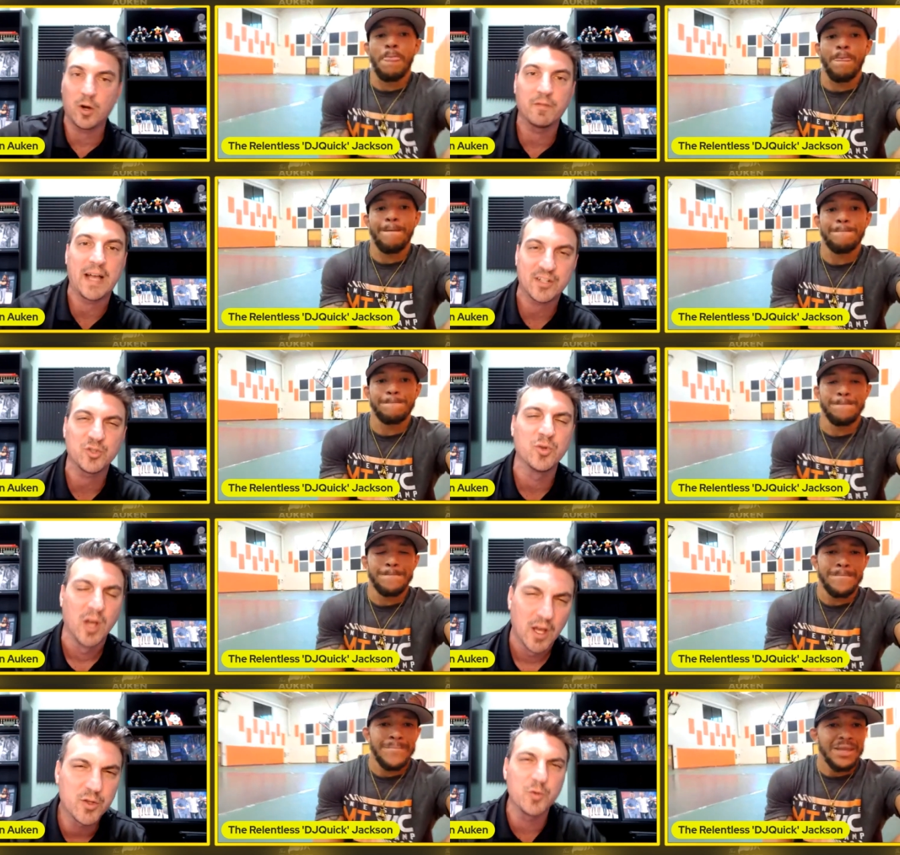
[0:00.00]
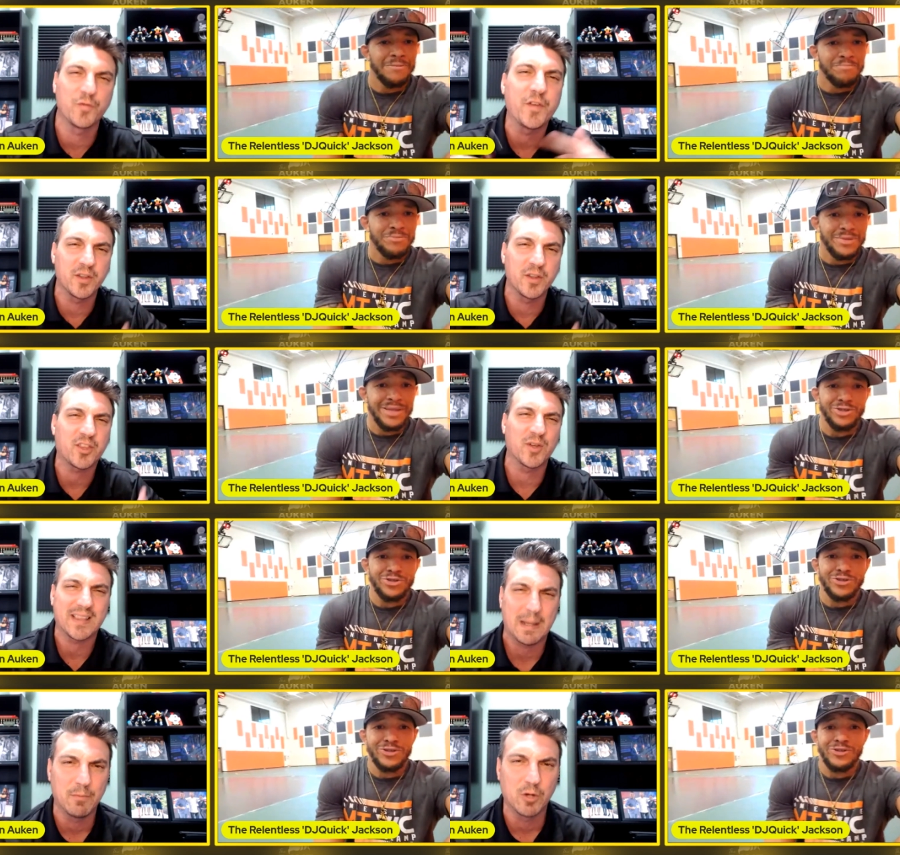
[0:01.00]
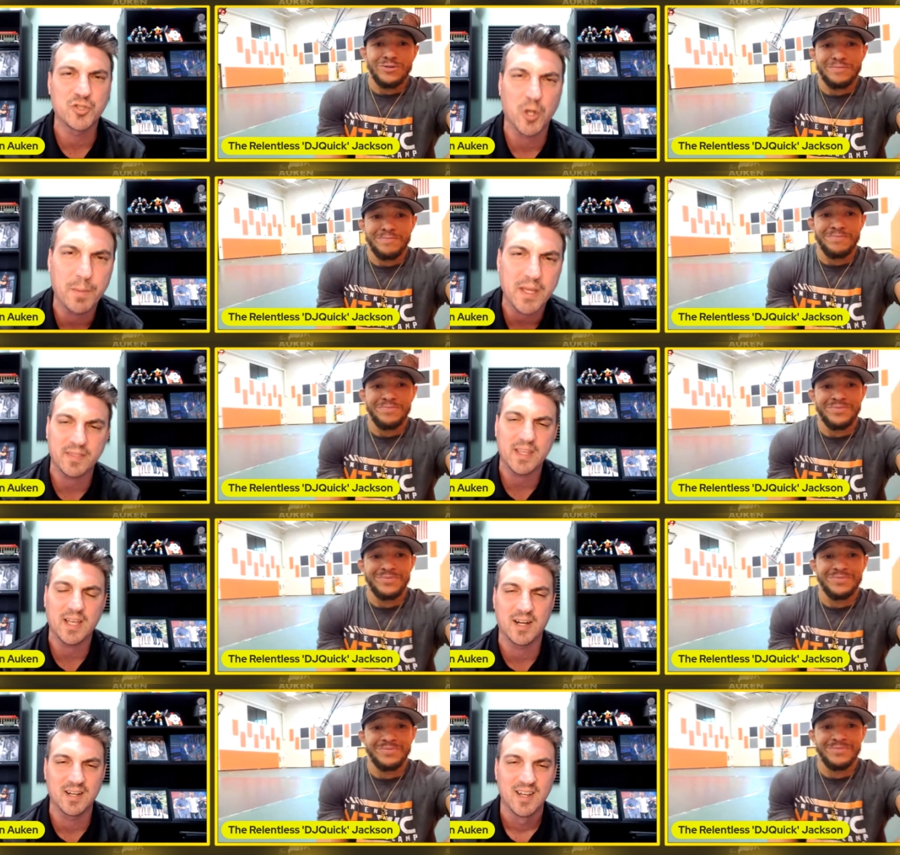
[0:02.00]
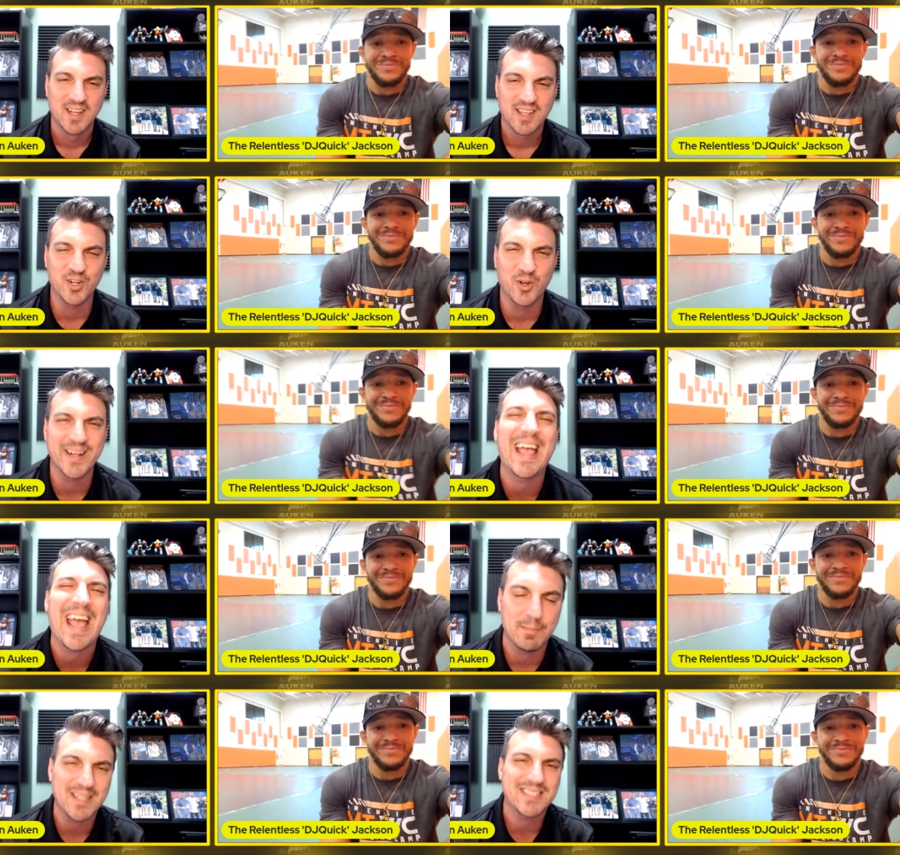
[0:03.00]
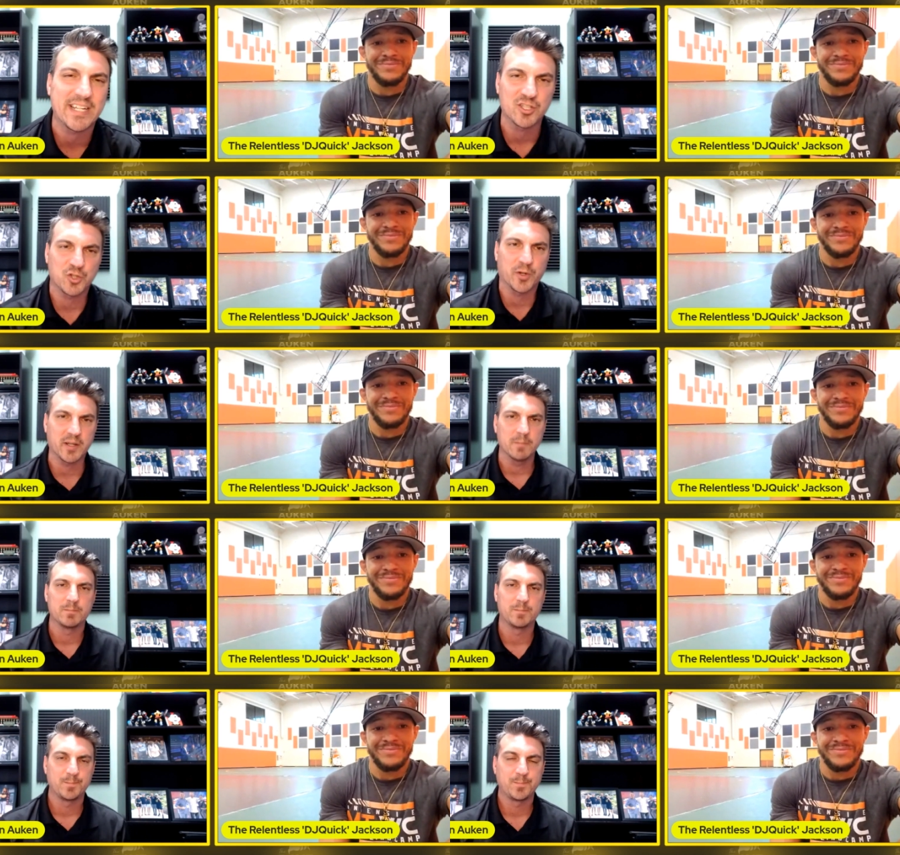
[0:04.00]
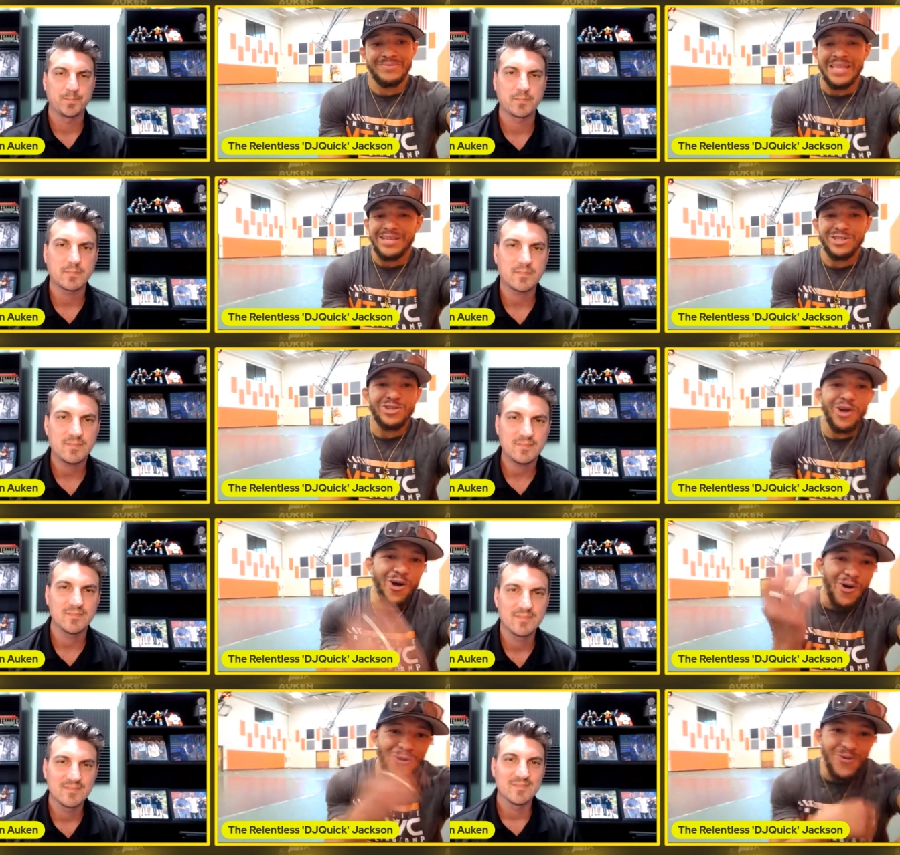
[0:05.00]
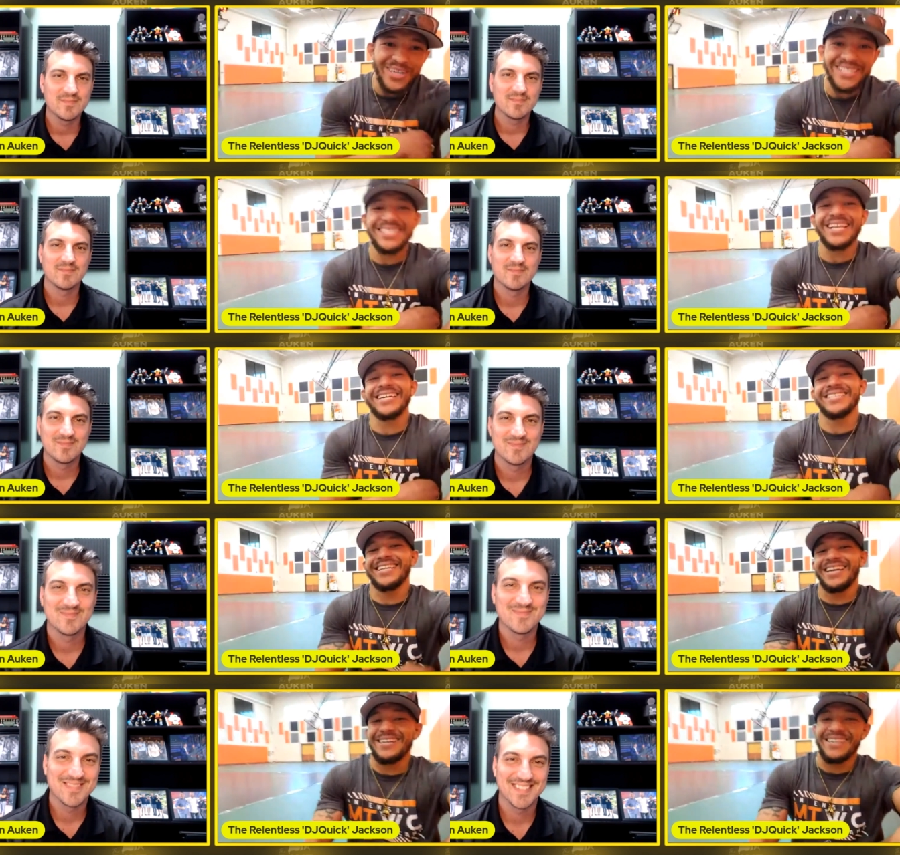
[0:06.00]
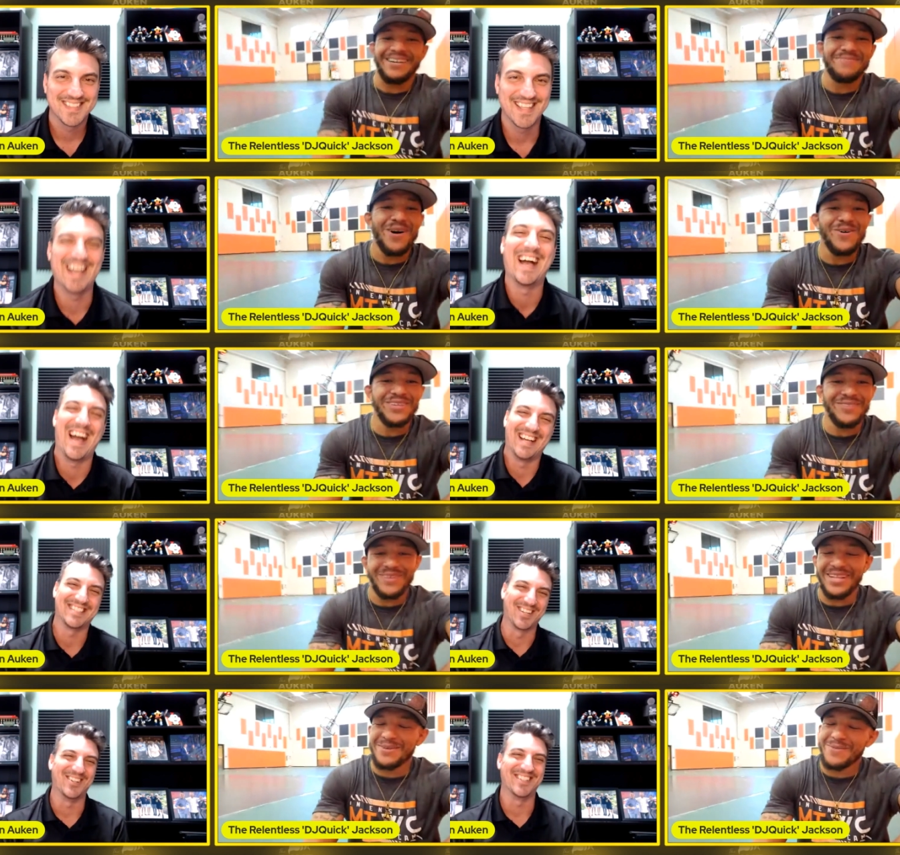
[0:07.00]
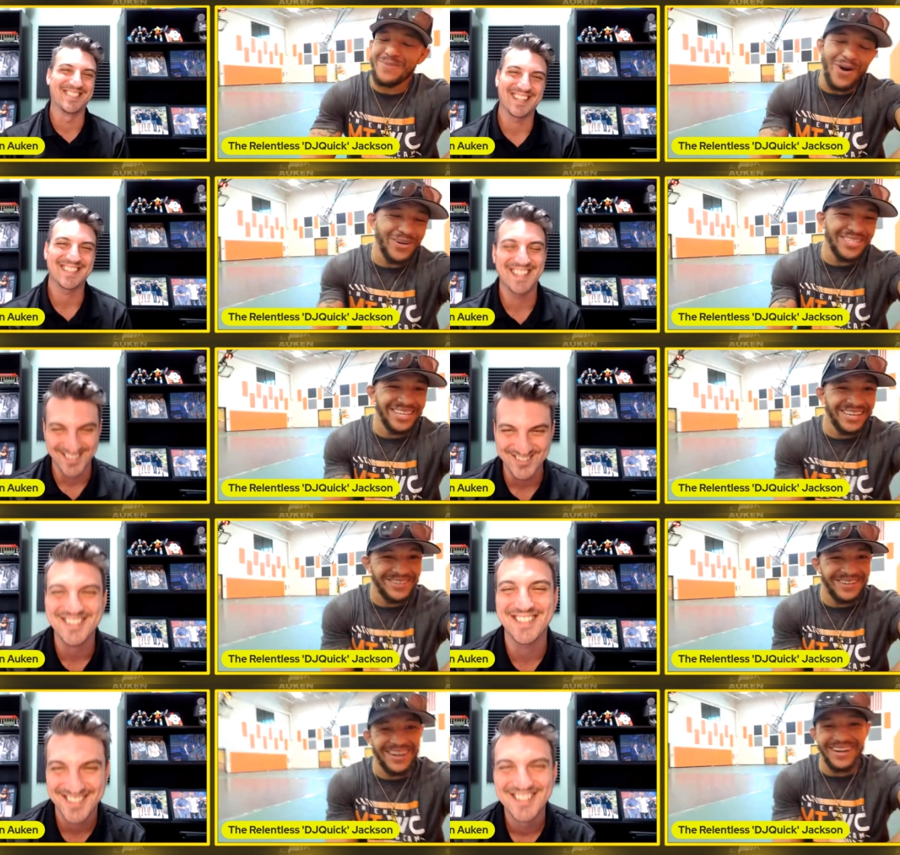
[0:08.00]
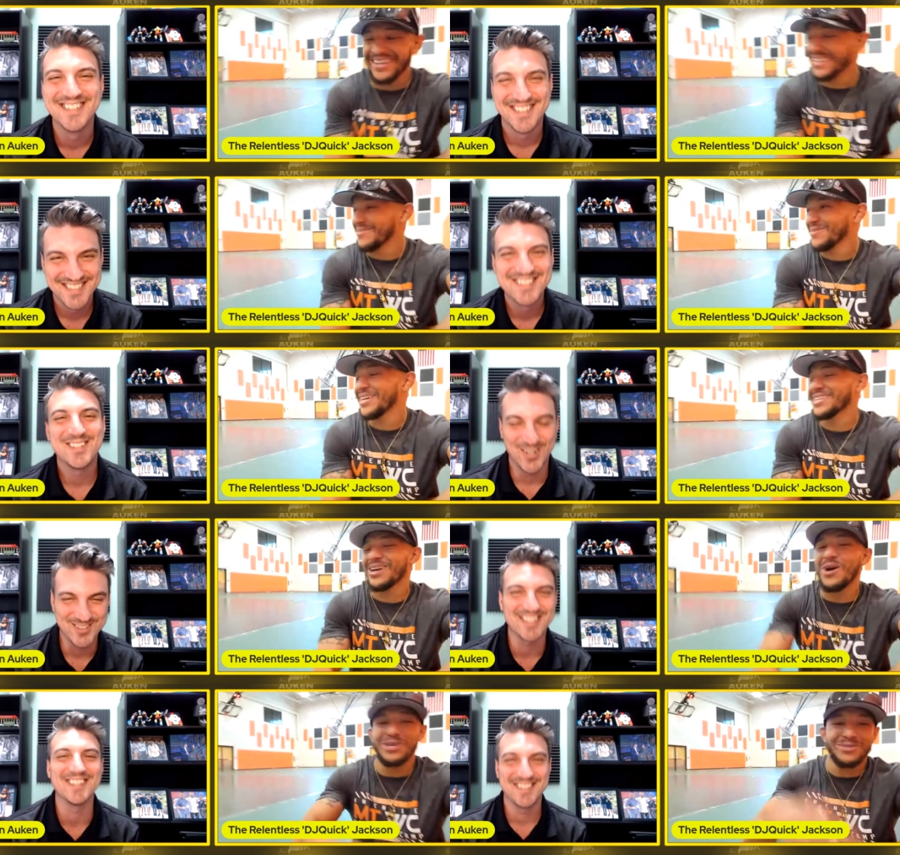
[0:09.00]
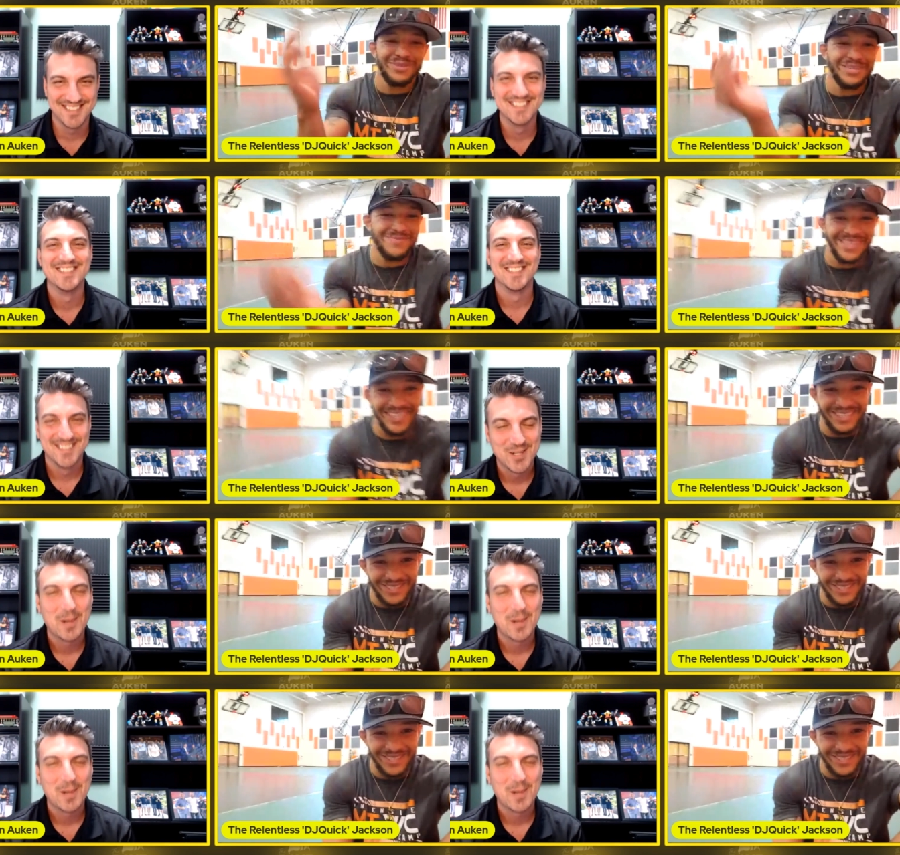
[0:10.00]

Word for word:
Speaker 1: all of that? Do you, do you feel like you got that mojo being the, uh, you know, an enemy territory?
Speaker 2: It's always like that. I'm always, I'm always the underdog. I feel like they always bring me in to